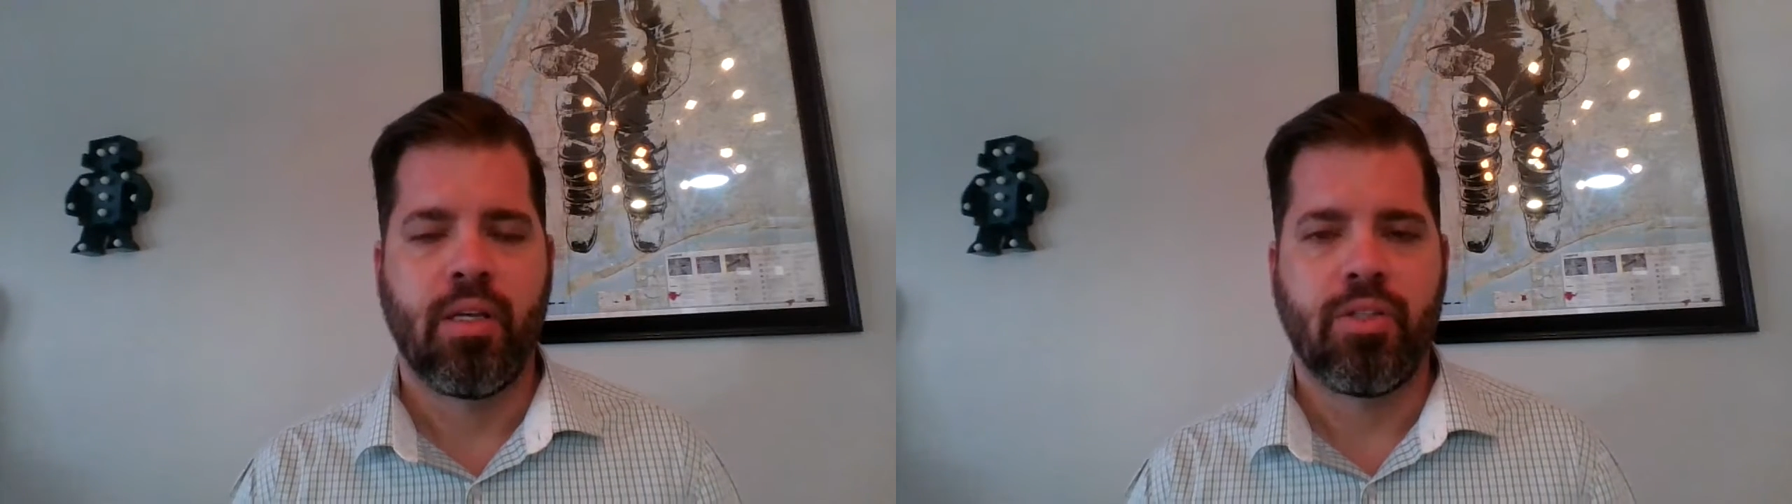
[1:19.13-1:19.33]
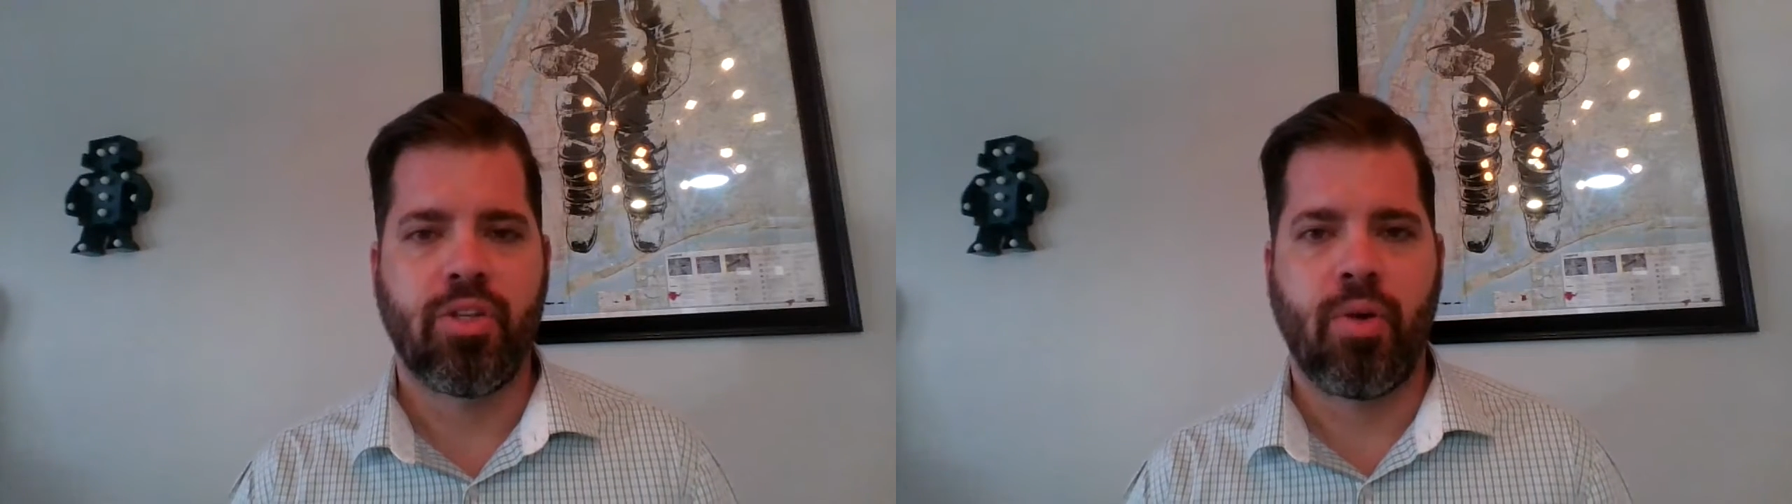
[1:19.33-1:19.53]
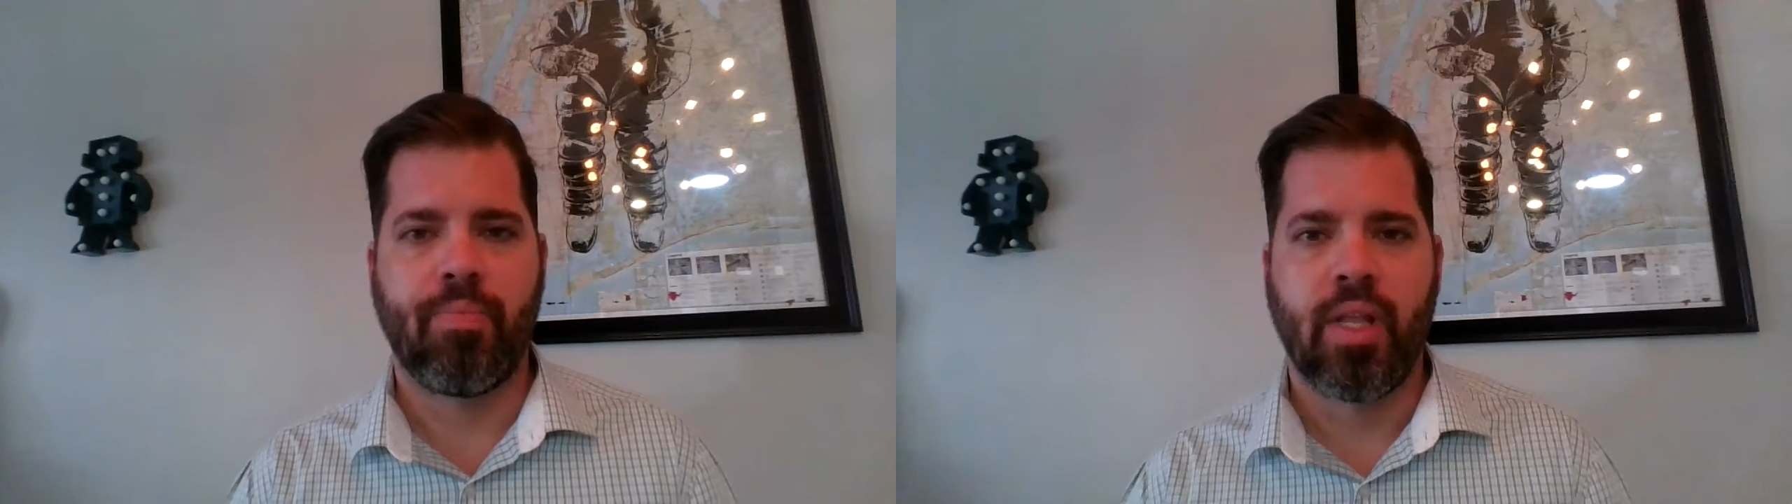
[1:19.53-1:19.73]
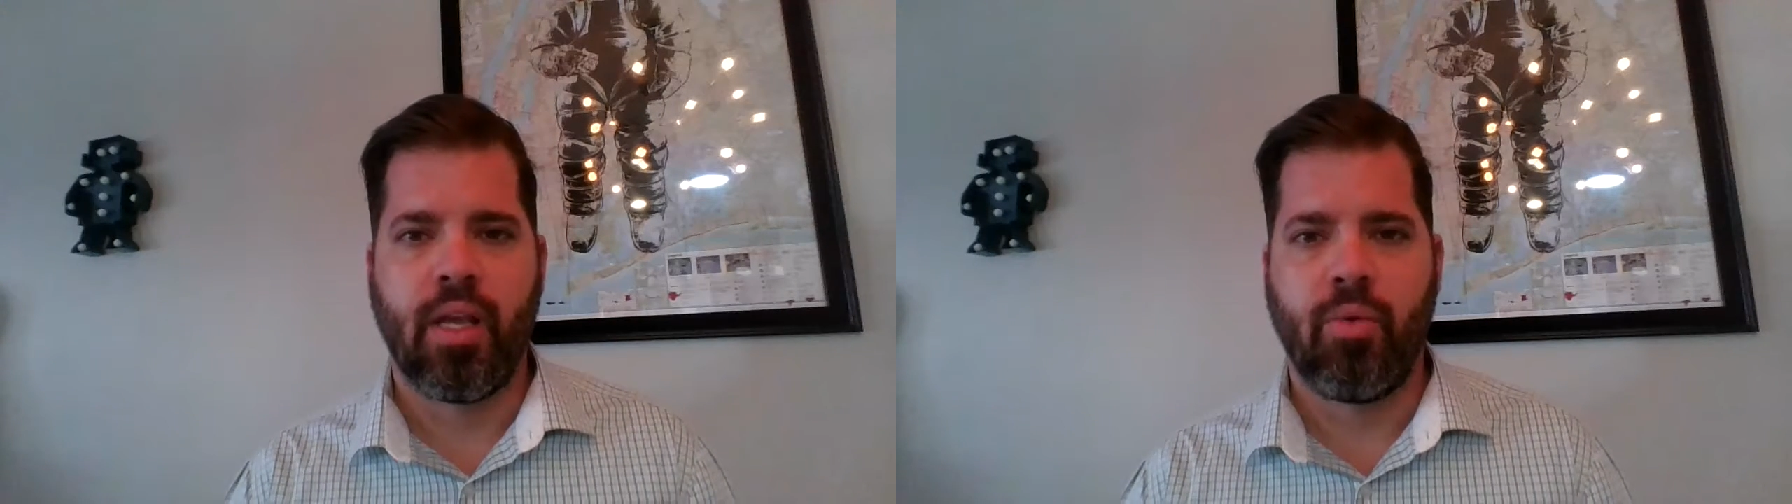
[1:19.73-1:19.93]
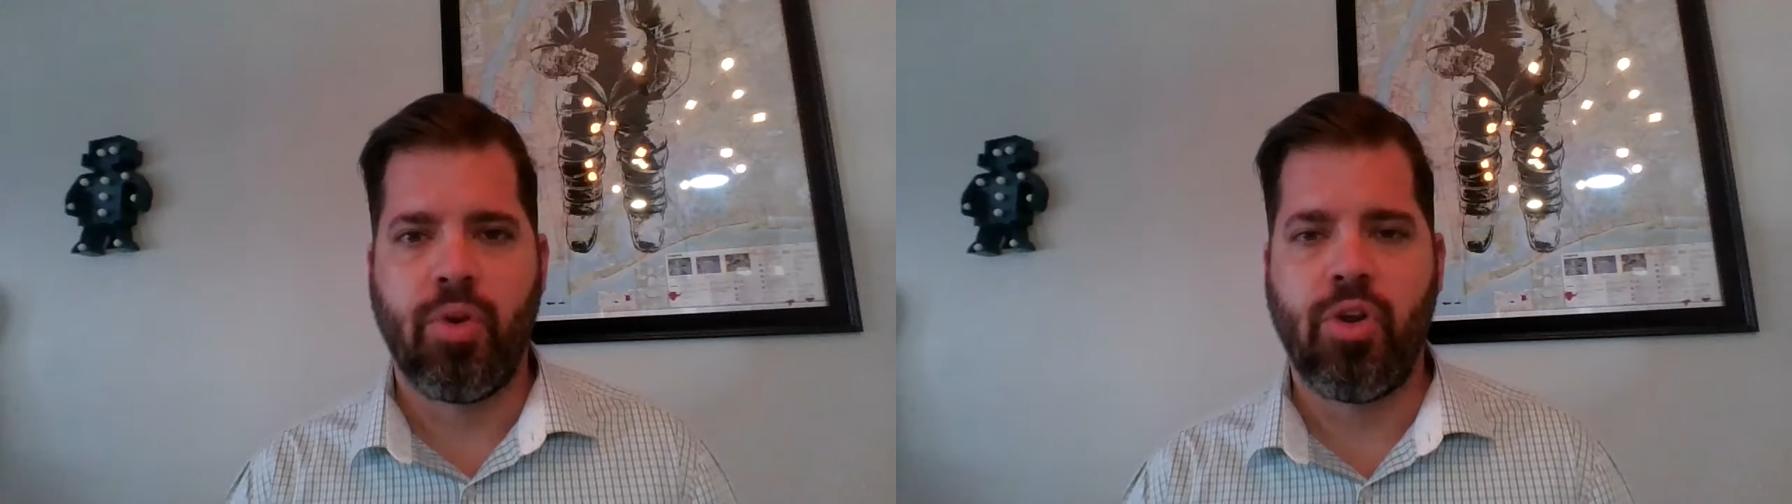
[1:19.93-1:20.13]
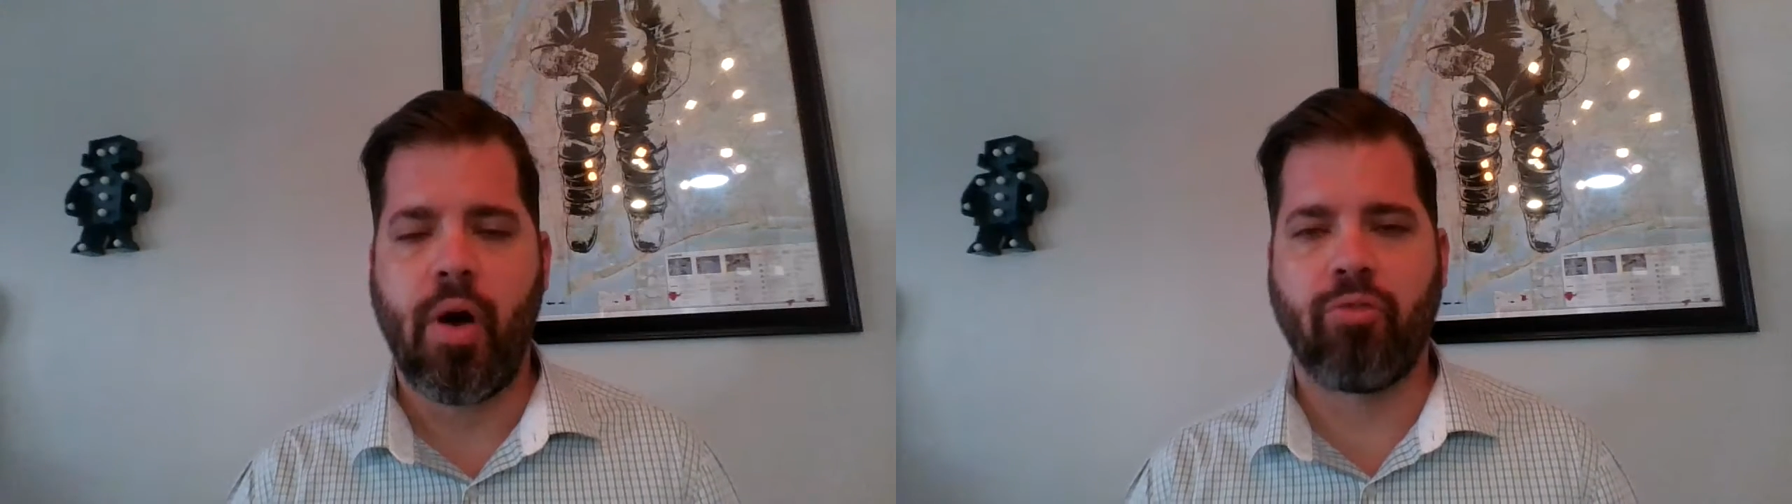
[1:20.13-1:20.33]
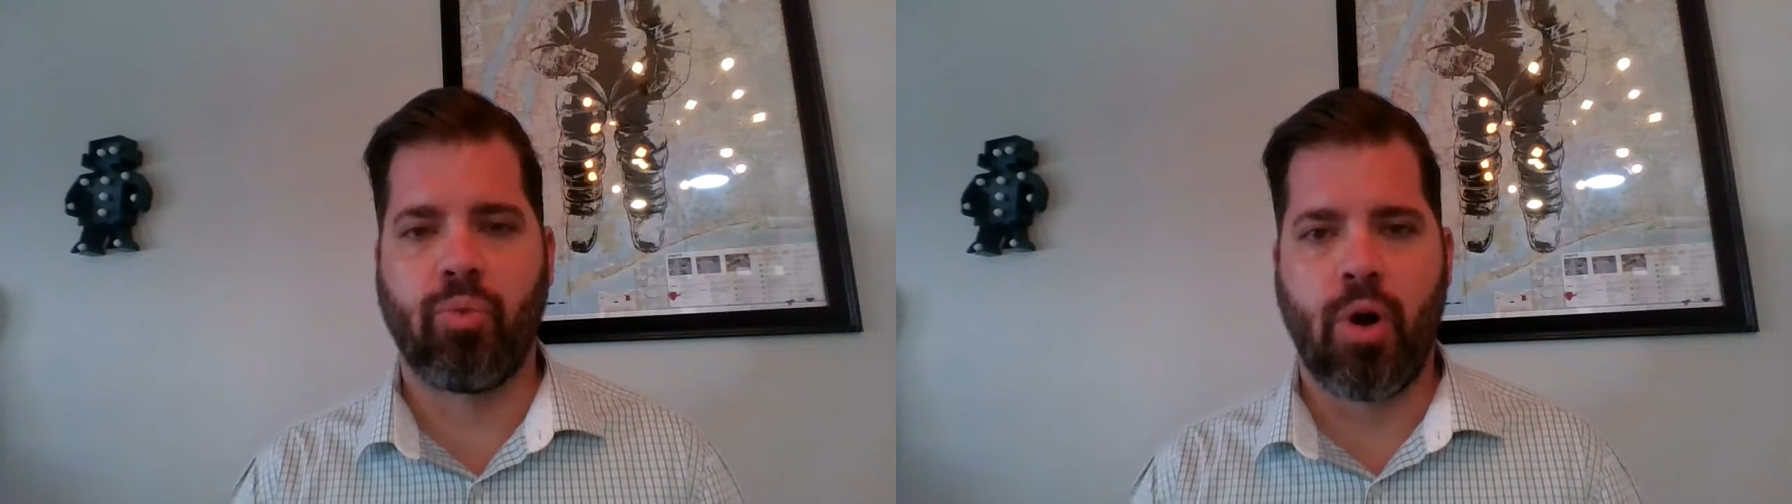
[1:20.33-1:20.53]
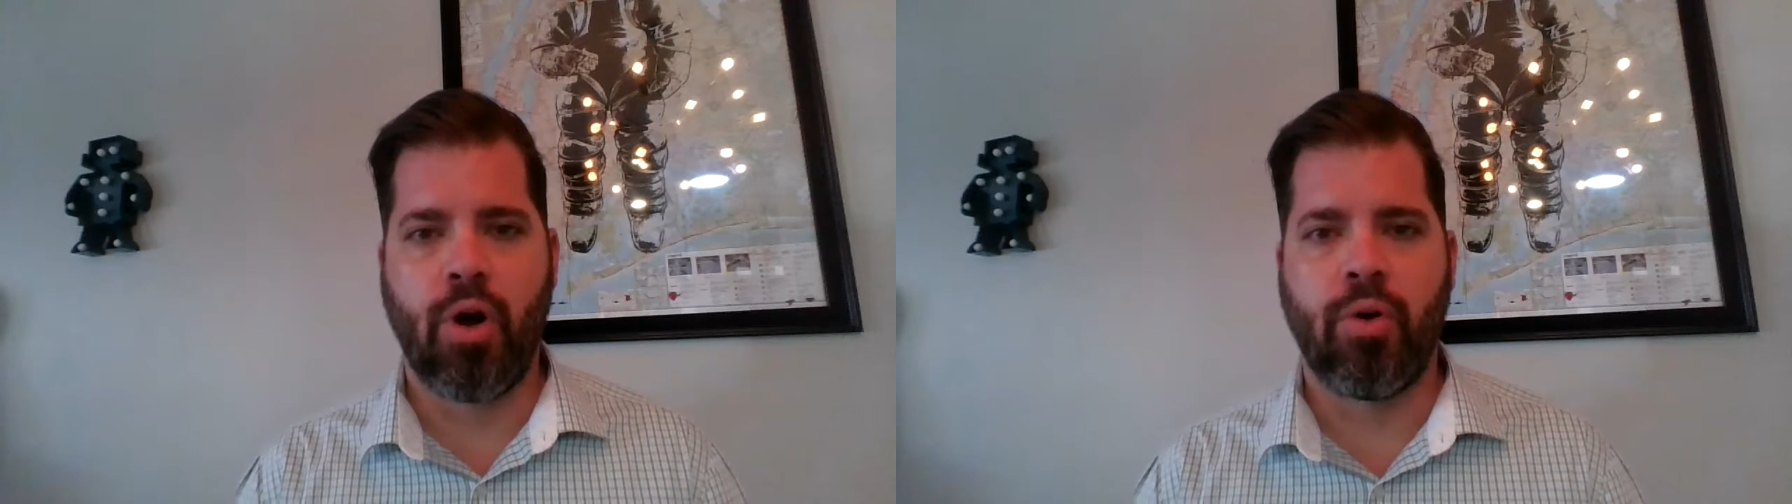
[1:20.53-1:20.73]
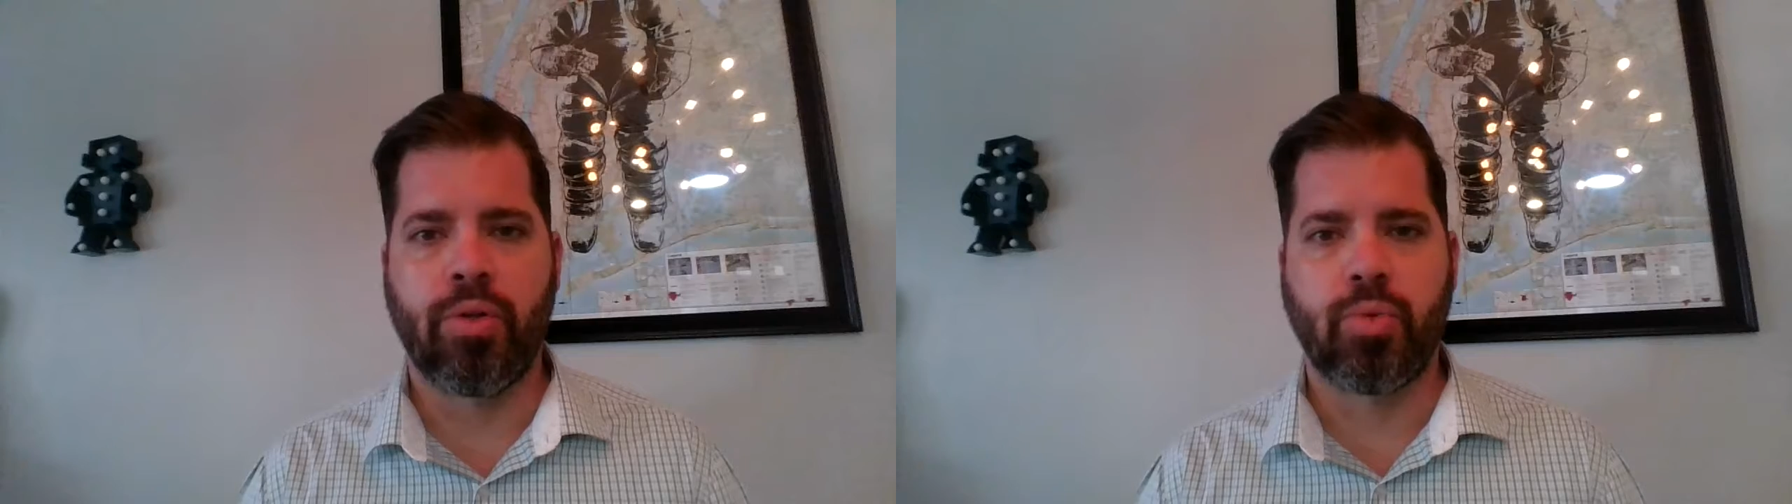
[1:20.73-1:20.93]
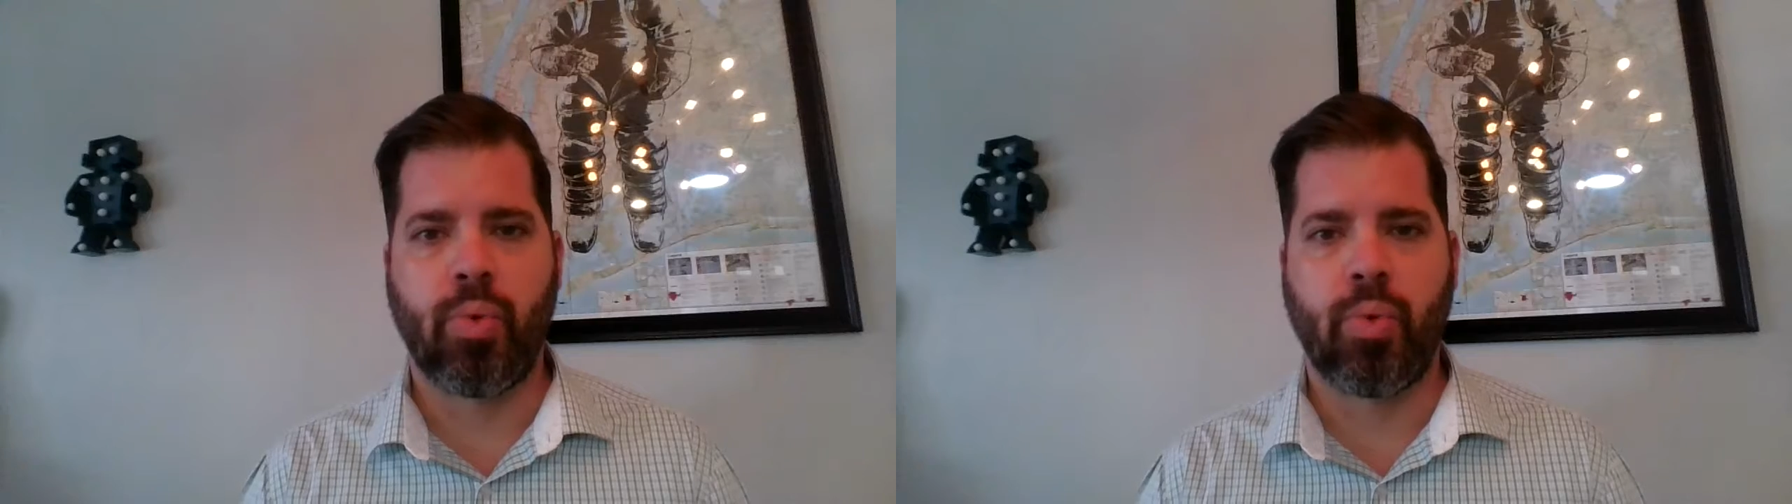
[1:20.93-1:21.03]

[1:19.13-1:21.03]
So when you have rows,